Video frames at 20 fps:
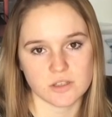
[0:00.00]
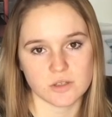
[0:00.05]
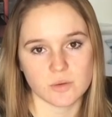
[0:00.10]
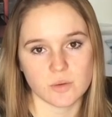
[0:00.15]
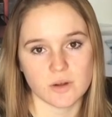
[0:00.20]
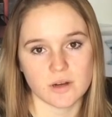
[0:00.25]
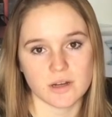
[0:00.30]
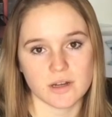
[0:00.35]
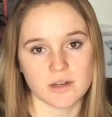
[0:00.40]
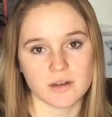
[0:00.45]
you
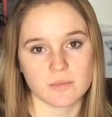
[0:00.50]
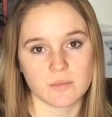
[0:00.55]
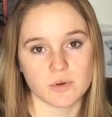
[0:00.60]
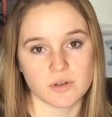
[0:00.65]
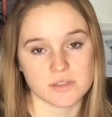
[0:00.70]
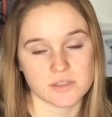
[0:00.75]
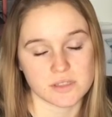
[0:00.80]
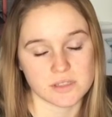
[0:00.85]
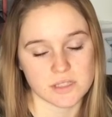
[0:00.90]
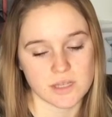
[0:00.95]
are
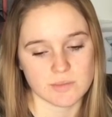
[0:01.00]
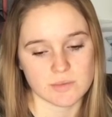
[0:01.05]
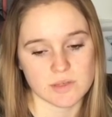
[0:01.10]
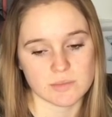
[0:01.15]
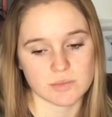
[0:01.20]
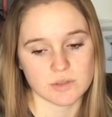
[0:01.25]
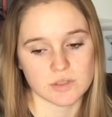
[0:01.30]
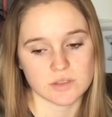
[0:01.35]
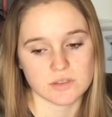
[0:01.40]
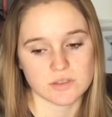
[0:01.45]
more
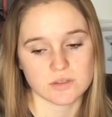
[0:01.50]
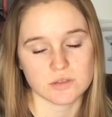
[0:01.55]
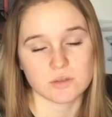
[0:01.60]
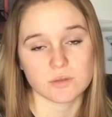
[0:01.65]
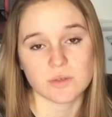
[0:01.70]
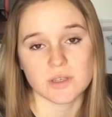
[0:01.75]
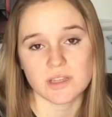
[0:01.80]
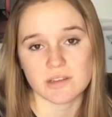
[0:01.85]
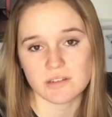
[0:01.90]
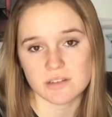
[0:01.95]
susceptible to
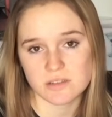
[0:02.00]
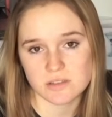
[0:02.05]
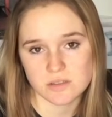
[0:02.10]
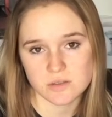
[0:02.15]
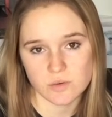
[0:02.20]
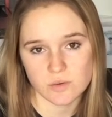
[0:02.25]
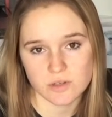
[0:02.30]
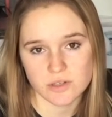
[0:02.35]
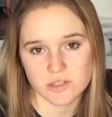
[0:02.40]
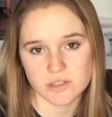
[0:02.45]
eating
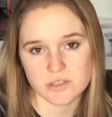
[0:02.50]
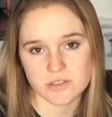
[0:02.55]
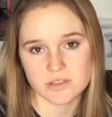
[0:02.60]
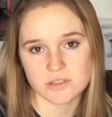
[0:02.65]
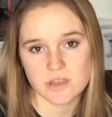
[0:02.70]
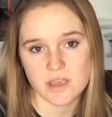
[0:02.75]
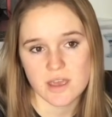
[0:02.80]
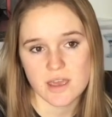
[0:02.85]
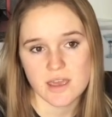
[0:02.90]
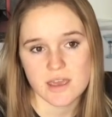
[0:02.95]
disorders.